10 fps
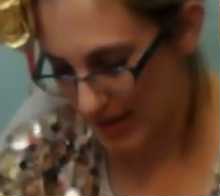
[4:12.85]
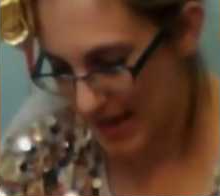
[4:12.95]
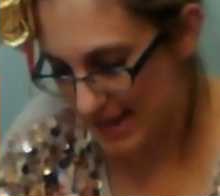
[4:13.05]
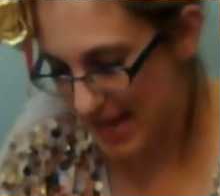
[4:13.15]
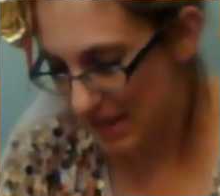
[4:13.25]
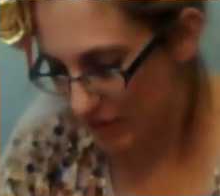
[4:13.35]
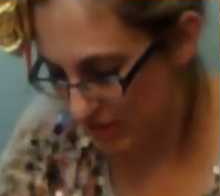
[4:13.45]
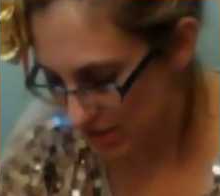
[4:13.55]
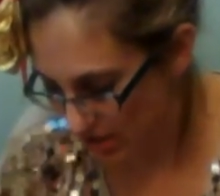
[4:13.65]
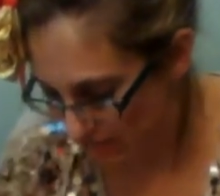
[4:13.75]
And that
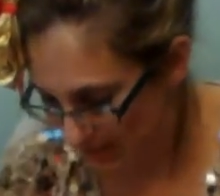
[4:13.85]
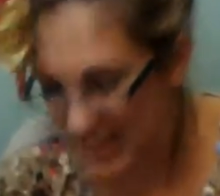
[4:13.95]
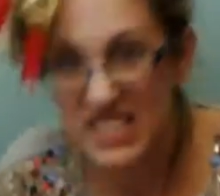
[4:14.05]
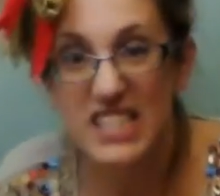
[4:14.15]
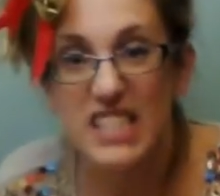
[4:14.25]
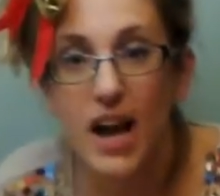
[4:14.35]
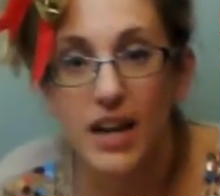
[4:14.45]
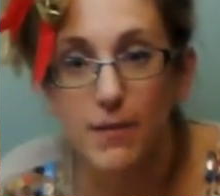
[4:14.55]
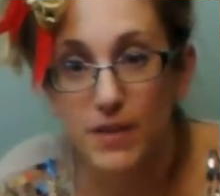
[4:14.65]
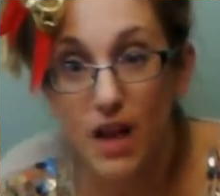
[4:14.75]
looks good because it's
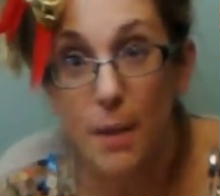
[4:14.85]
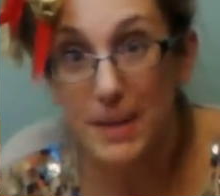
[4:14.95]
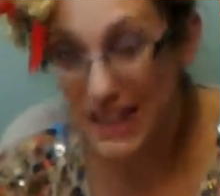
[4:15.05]
kind of gloppy